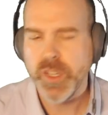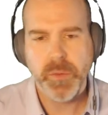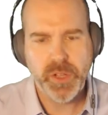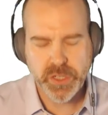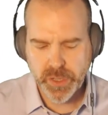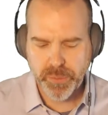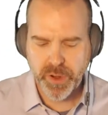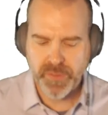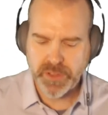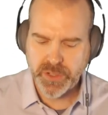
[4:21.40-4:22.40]
similar to the
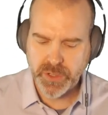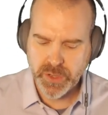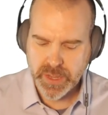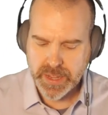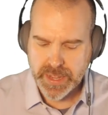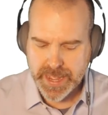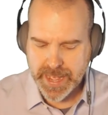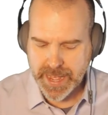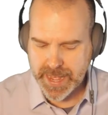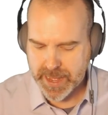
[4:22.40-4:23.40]
previous 2,
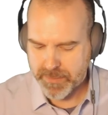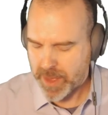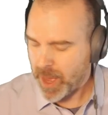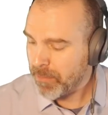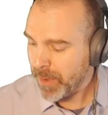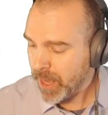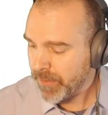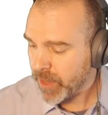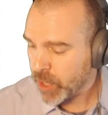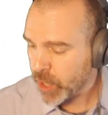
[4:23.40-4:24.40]

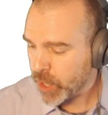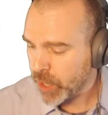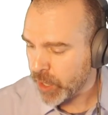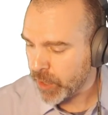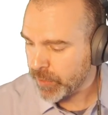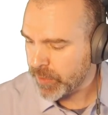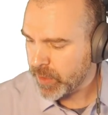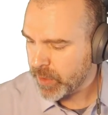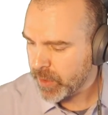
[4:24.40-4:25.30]
above a curve